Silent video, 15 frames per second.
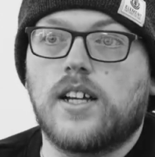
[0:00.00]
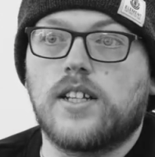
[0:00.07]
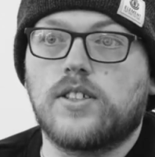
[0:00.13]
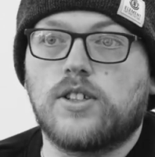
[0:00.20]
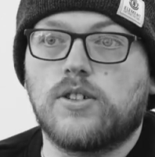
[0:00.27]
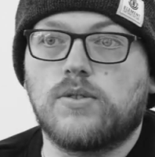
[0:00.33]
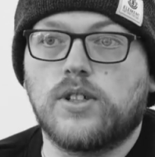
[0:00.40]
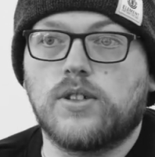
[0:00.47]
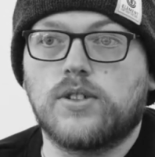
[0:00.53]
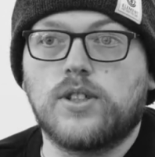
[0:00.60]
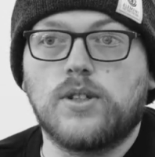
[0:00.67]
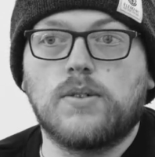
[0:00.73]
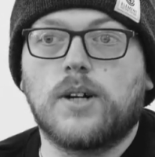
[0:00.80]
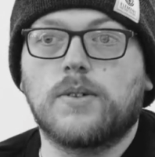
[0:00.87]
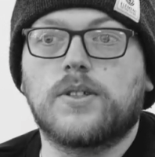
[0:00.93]
until you're
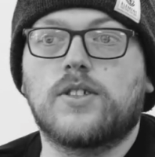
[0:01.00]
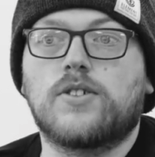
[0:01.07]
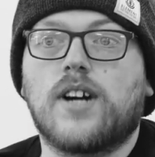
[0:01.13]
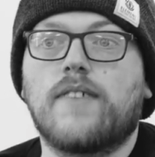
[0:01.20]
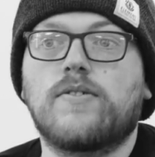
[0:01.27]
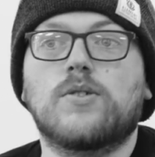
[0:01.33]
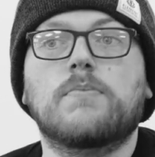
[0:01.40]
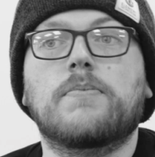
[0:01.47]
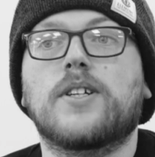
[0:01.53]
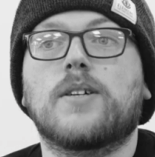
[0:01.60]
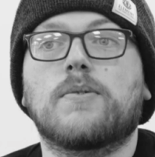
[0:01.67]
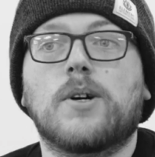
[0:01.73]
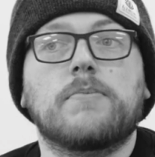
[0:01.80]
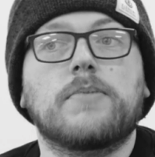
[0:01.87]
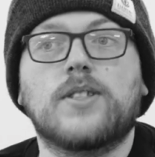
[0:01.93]
too old to travel, but
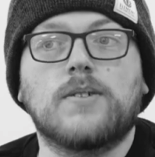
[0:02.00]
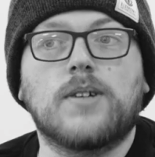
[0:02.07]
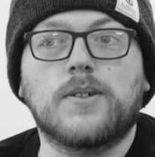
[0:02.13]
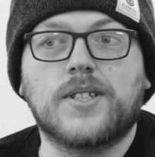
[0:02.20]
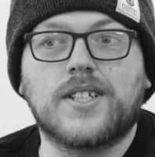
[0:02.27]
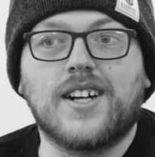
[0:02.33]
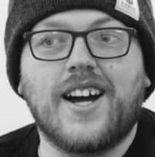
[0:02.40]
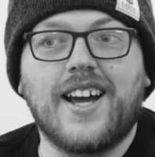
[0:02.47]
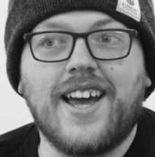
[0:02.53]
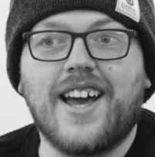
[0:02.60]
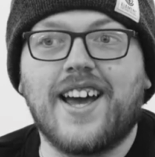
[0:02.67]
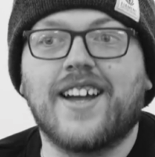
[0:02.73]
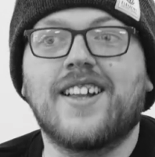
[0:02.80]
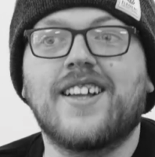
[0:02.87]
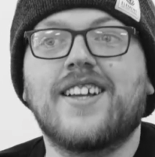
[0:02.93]
you won't be too old to cut
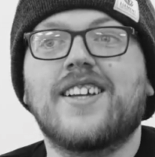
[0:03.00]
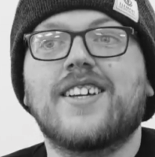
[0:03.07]
hair.